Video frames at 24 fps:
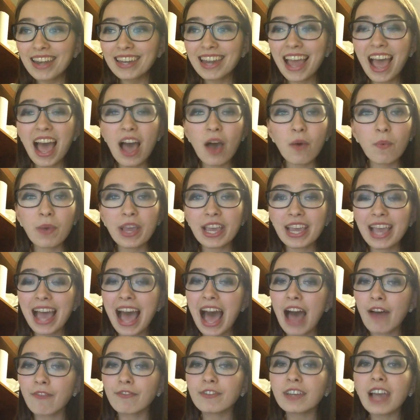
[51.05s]
Now we
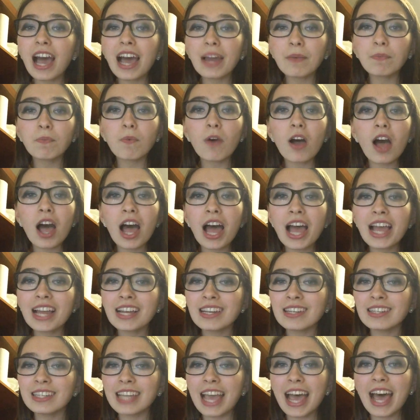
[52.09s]
have got 1
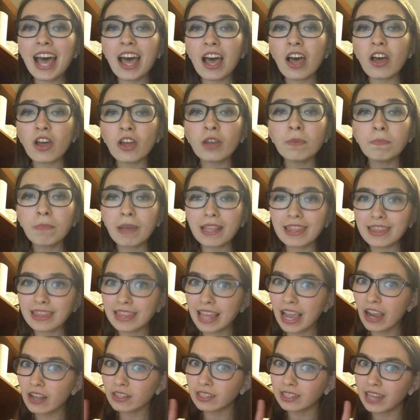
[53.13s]
down, but
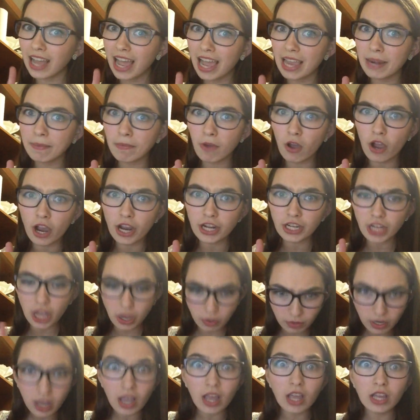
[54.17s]
there's 9 more,
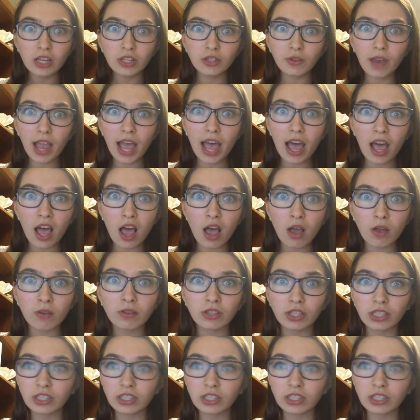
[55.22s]
don't drown.